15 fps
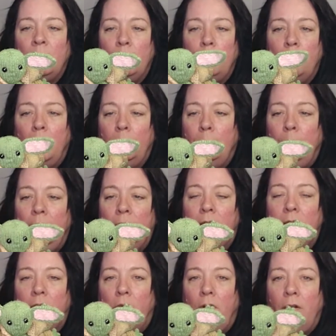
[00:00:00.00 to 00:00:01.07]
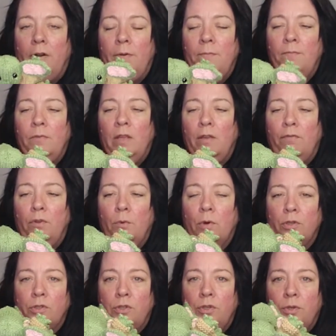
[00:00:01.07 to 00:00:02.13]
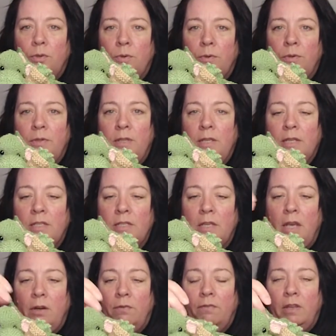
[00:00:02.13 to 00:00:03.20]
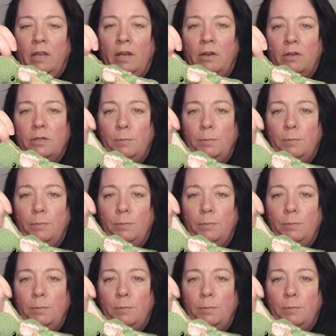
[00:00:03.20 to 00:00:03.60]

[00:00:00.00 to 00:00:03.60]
bright pink yarn if you want to do the inside of the ears.